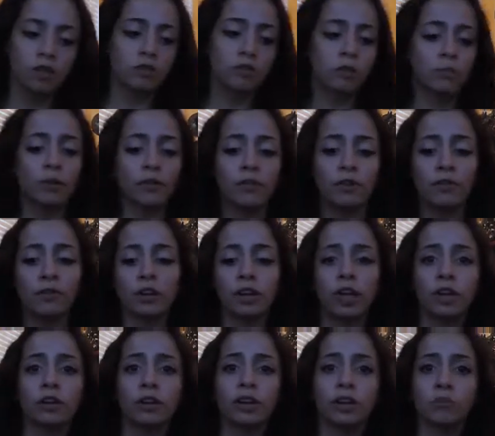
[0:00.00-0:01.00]
So my favorite
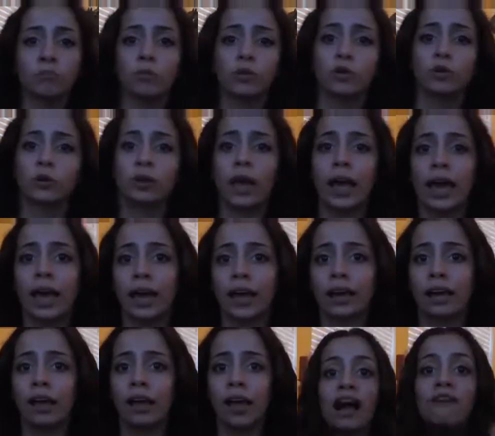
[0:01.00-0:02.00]
color is maroon,
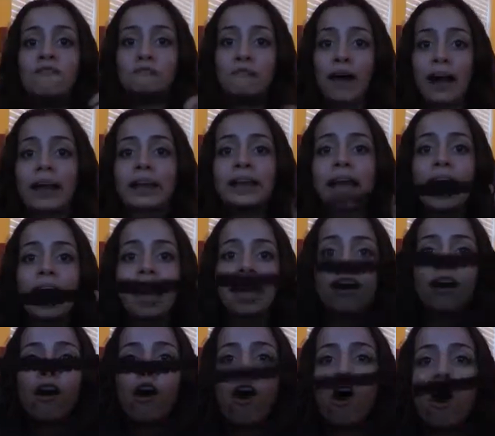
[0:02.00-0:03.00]
and I find
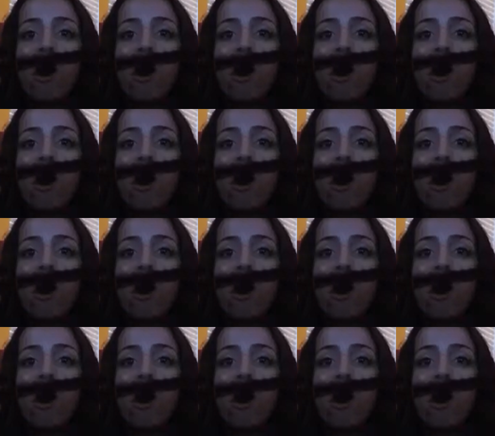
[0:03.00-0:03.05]
a